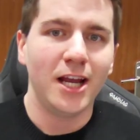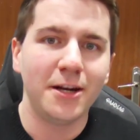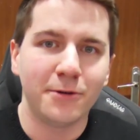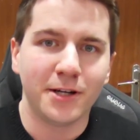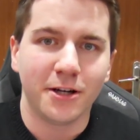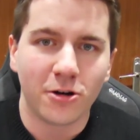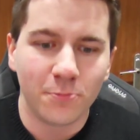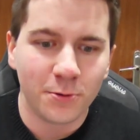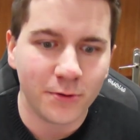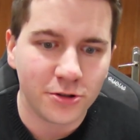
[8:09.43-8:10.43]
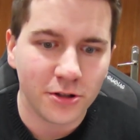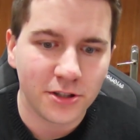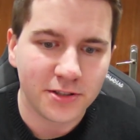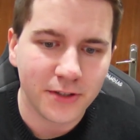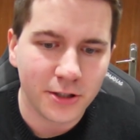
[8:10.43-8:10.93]
Anyway, hope you enjoyed
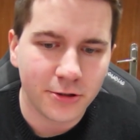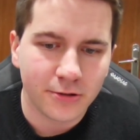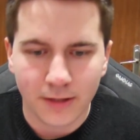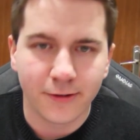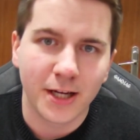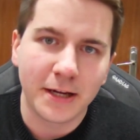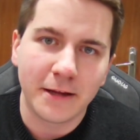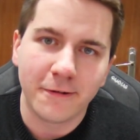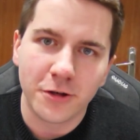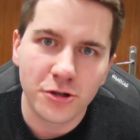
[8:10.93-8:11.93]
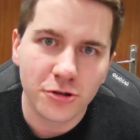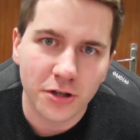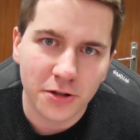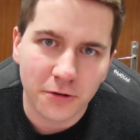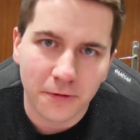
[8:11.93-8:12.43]
this video. Leave a like if you
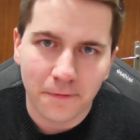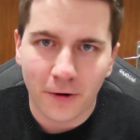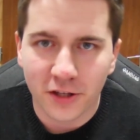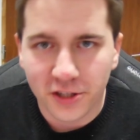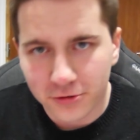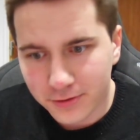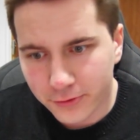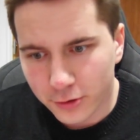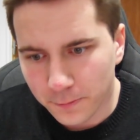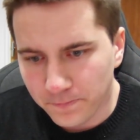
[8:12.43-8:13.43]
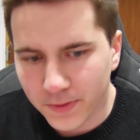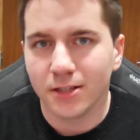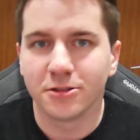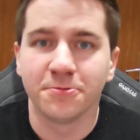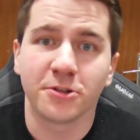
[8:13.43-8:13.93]
enjoyed it or found it useful,
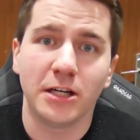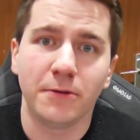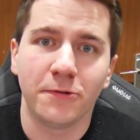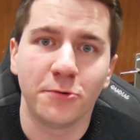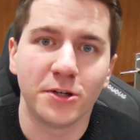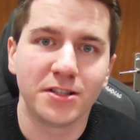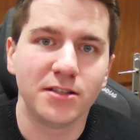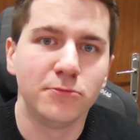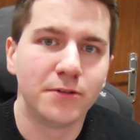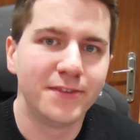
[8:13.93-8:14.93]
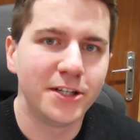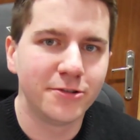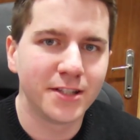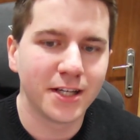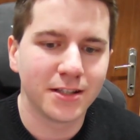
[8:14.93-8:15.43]
and subscribe if you want to see more
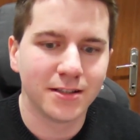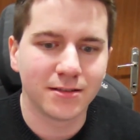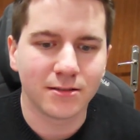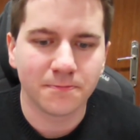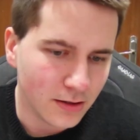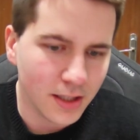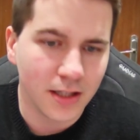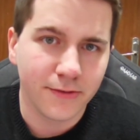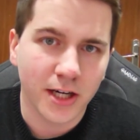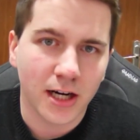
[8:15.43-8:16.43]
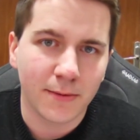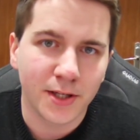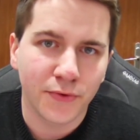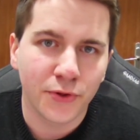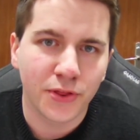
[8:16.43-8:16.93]
videos like this. And leave a
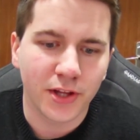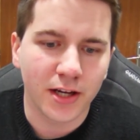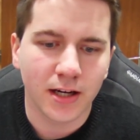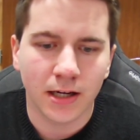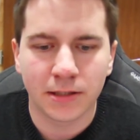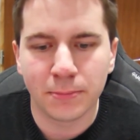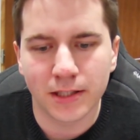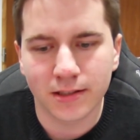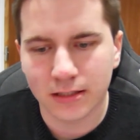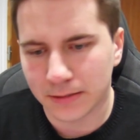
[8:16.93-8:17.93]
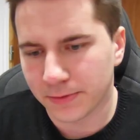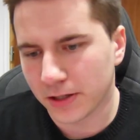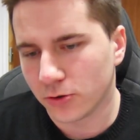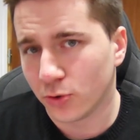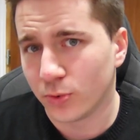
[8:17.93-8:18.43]
comment if you think I missed
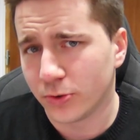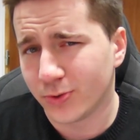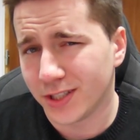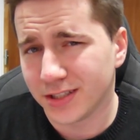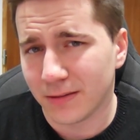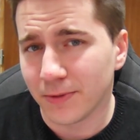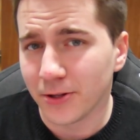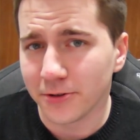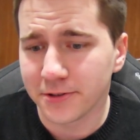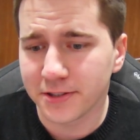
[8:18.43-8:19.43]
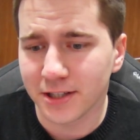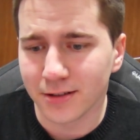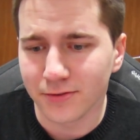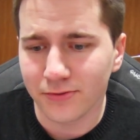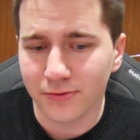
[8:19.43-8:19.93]
something or want to add something
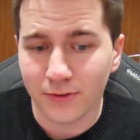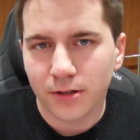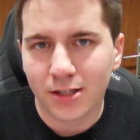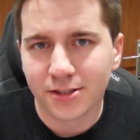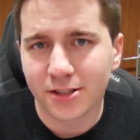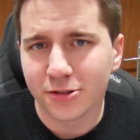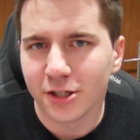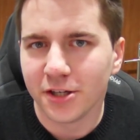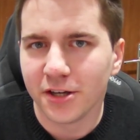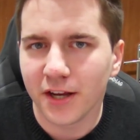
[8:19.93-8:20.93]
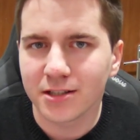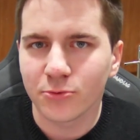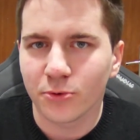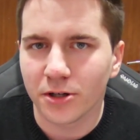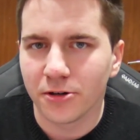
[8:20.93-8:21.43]
yourself. I'll see you all on the
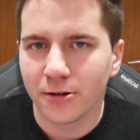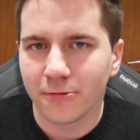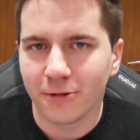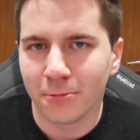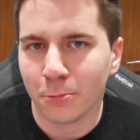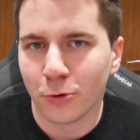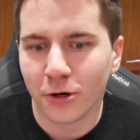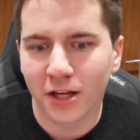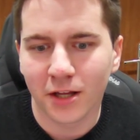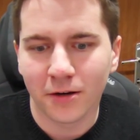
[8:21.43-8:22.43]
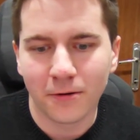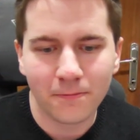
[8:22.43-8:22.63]
next one when I'm bored again.